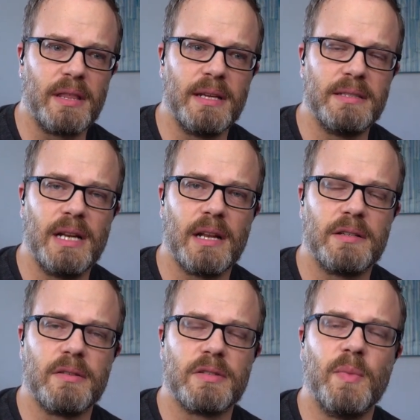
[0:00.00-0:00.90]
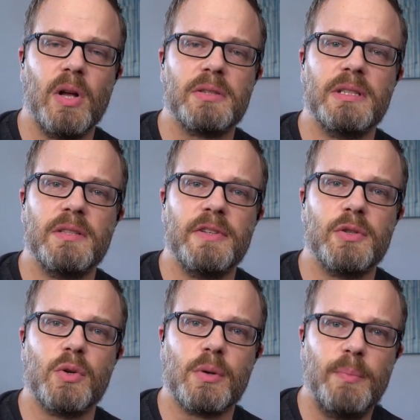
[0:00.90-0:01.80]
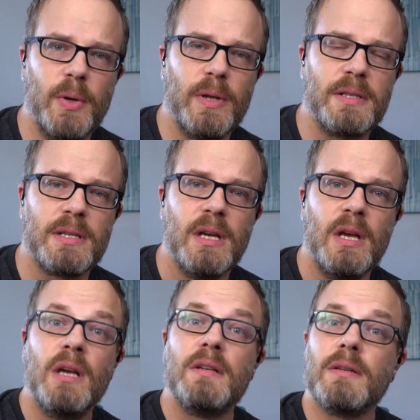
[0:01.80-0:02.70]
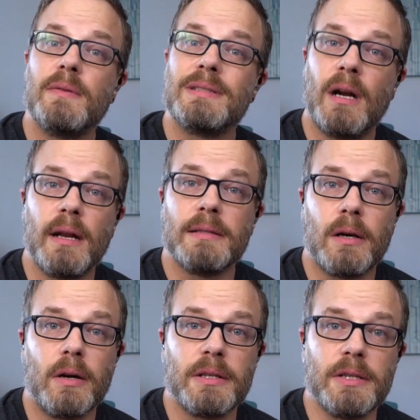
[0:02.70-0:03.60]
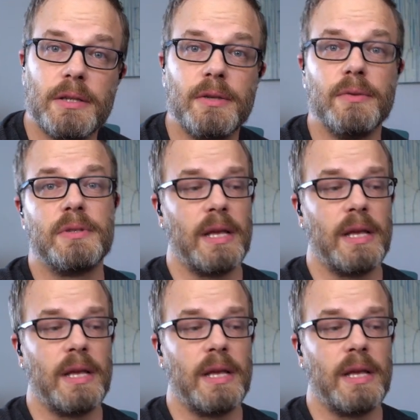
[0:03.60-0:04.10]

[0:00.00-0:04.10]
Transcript: things down into their smallest individual components so it's not as hard to use.